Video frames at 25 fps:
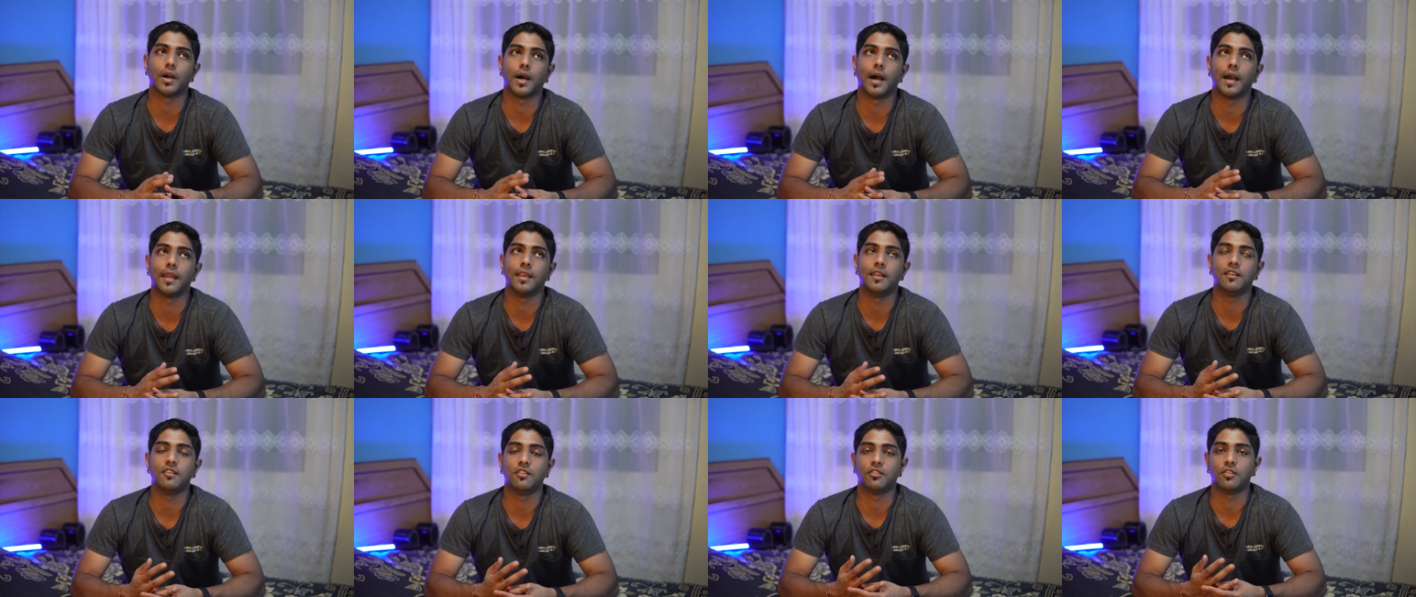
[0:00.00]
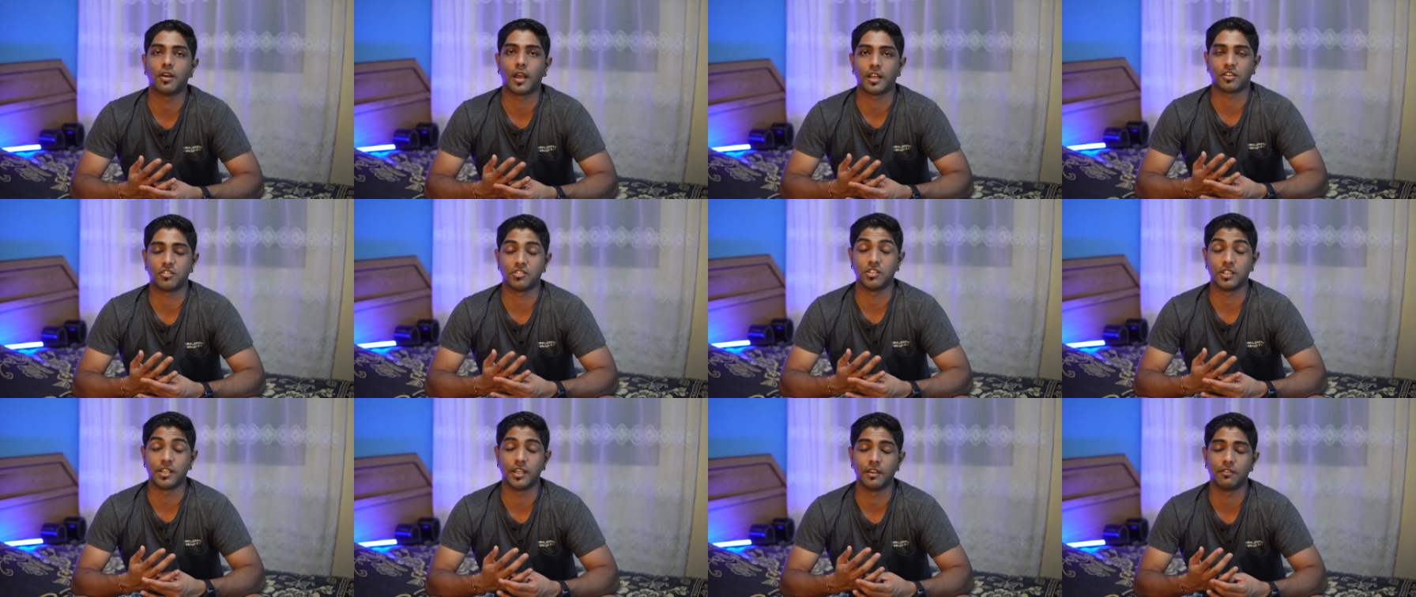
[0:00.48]
I needed to
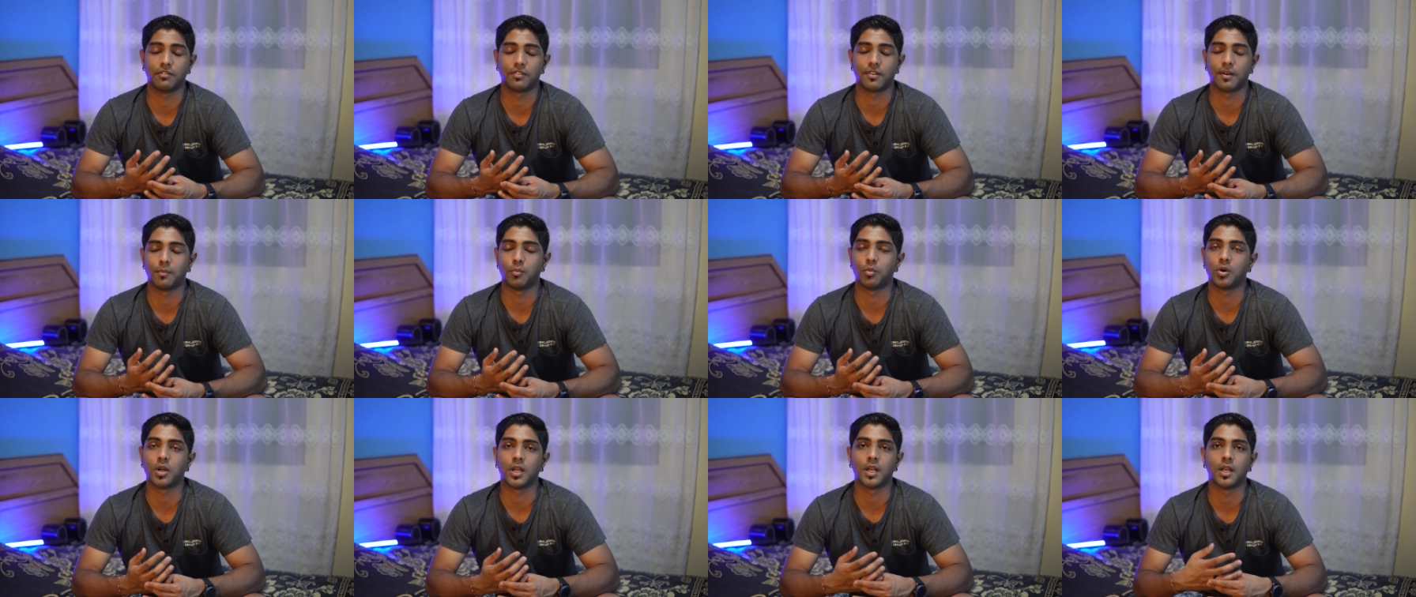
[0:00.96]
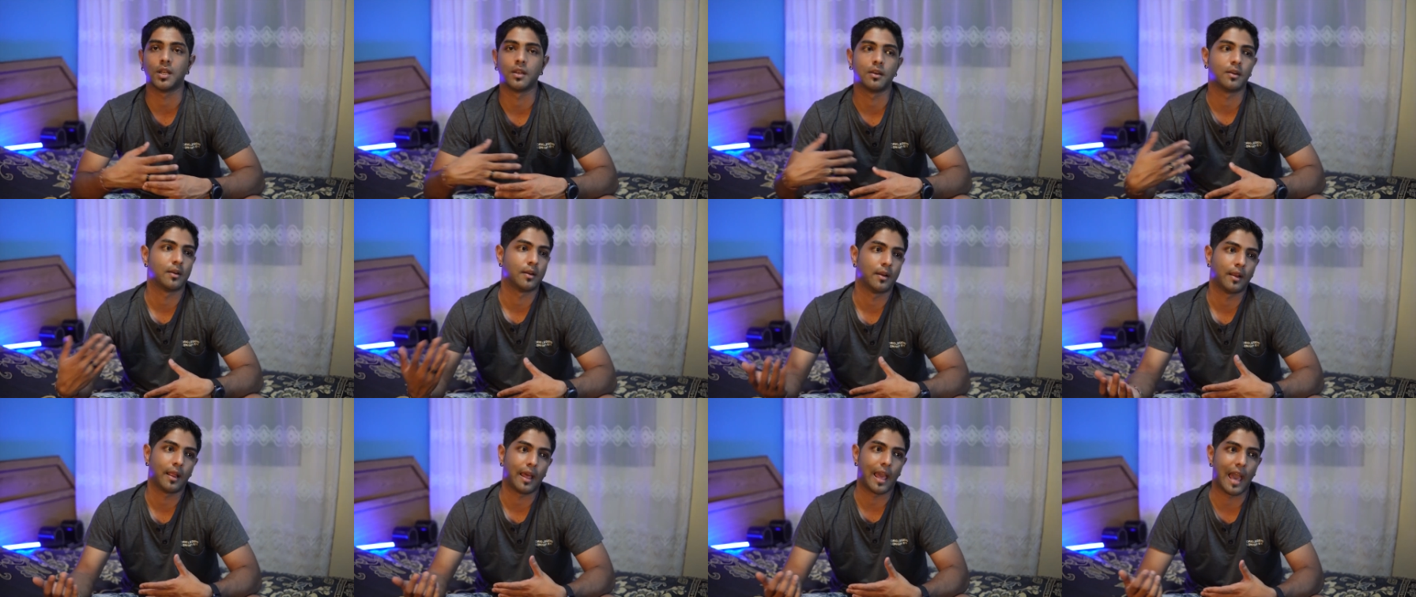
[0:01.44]
actually give someone
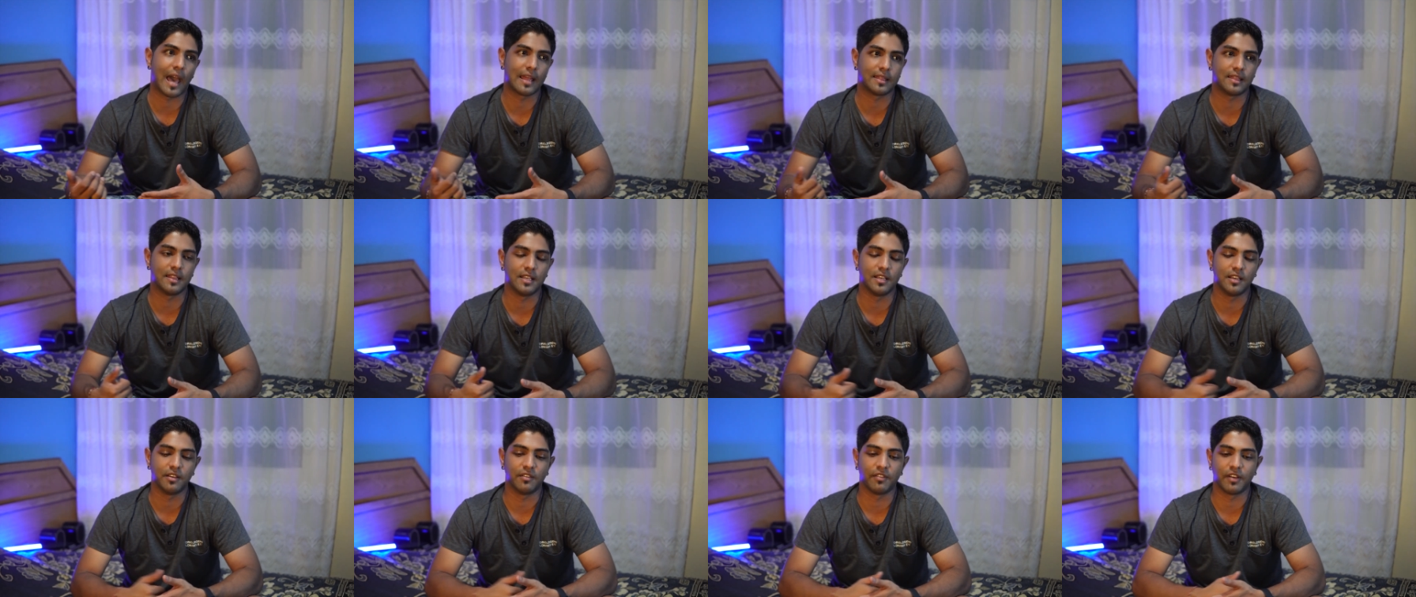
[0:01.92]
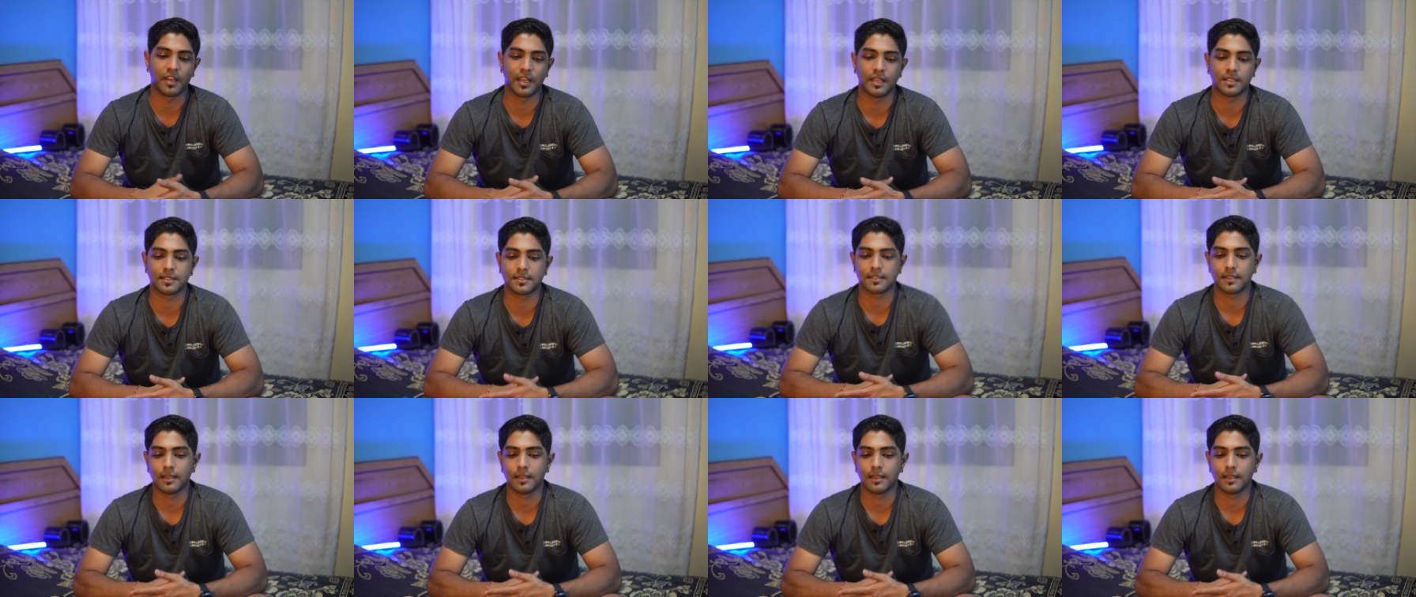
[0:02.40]
at the event.